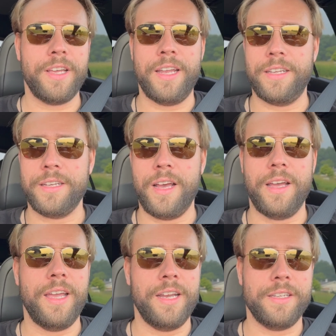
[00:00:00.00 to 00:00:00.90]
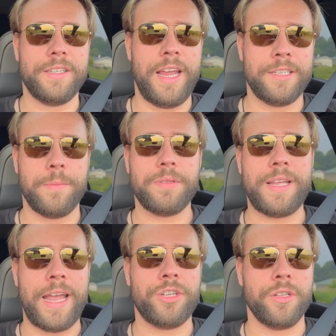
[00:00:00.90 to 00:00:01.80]
and it is a
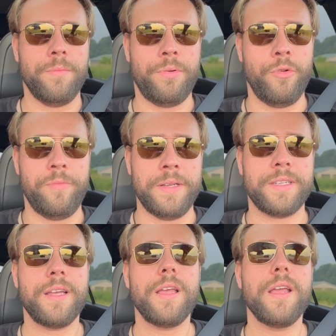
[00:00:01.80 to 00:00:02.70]
substantial improvement